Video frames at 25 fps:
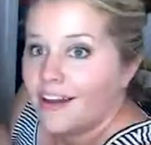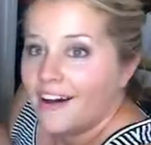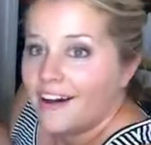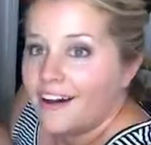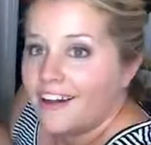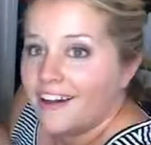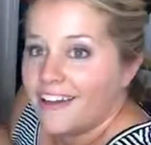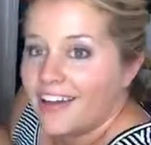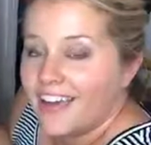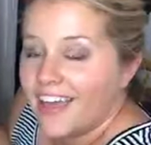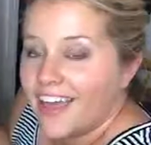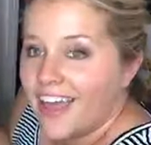
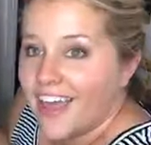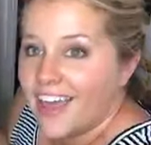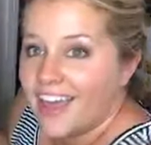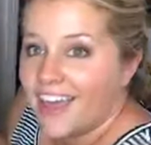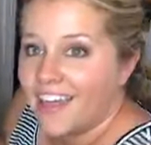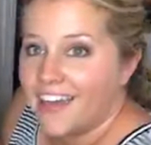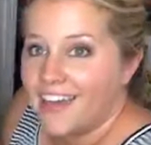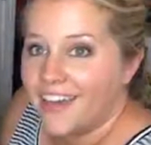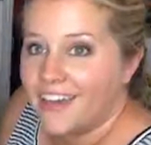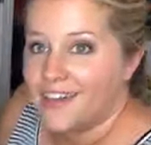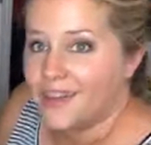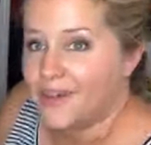on
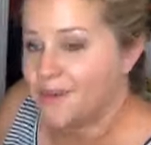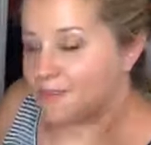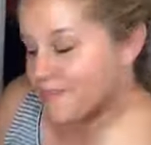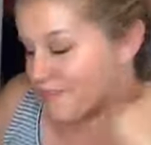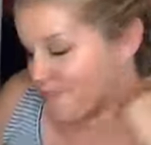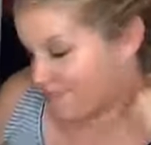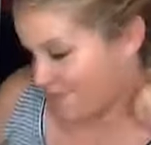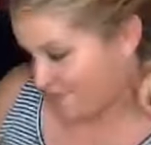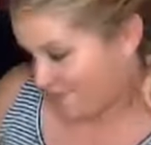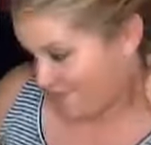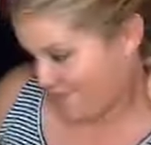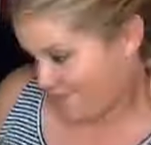a,
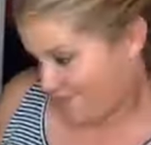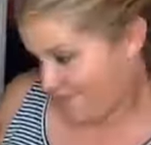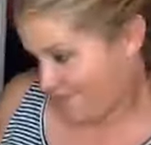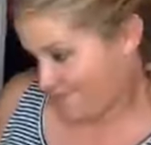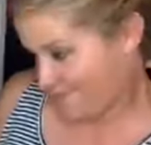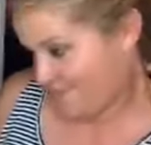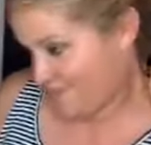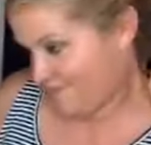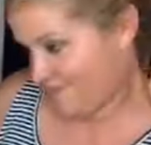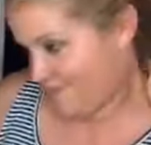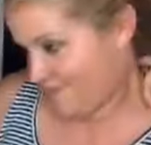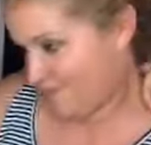
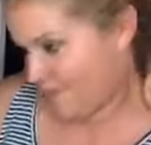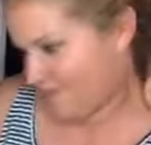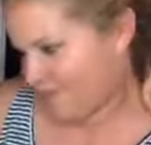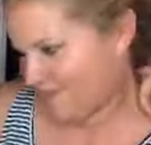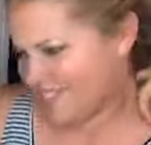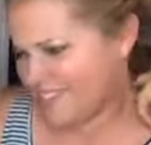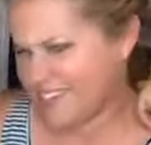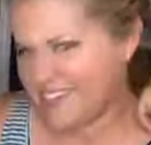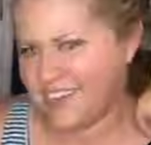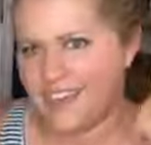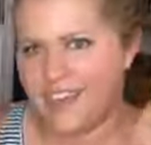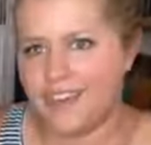
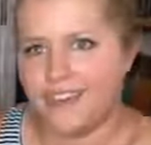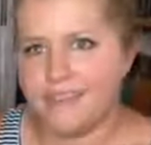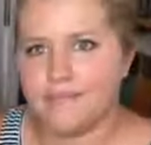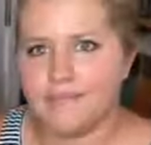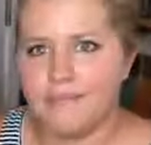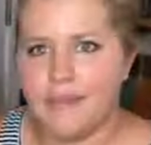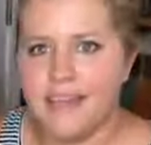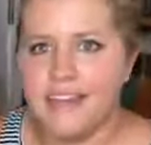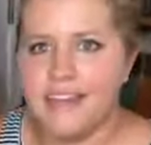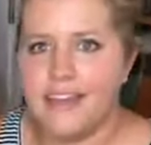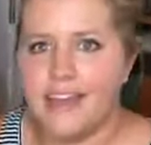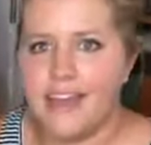what's today?
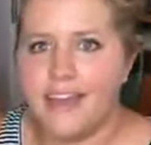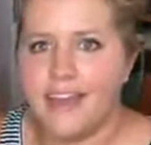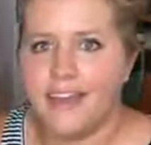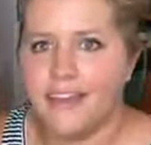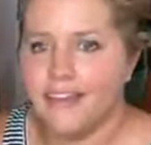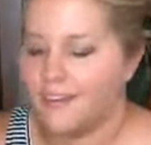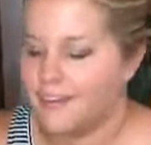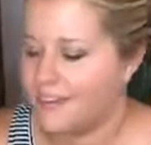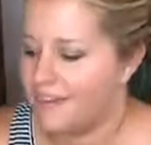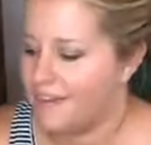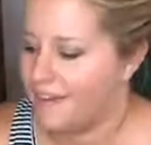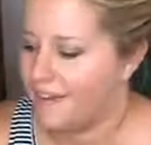Monday.
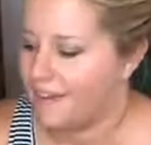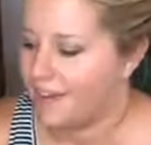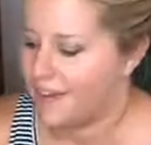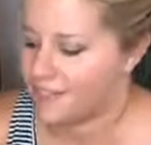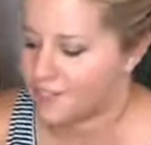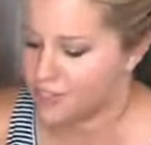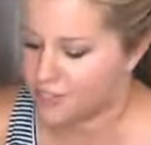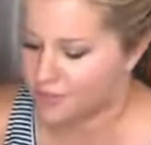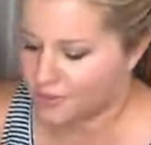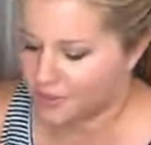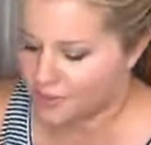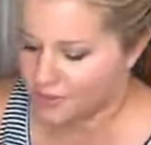
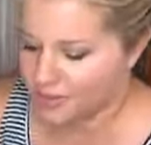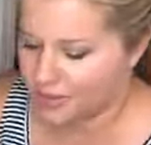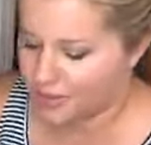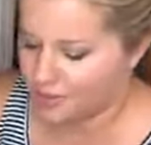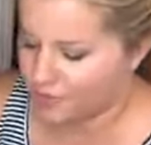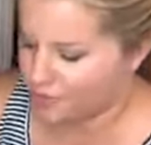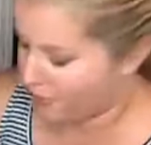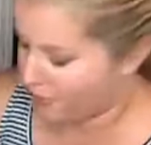It took like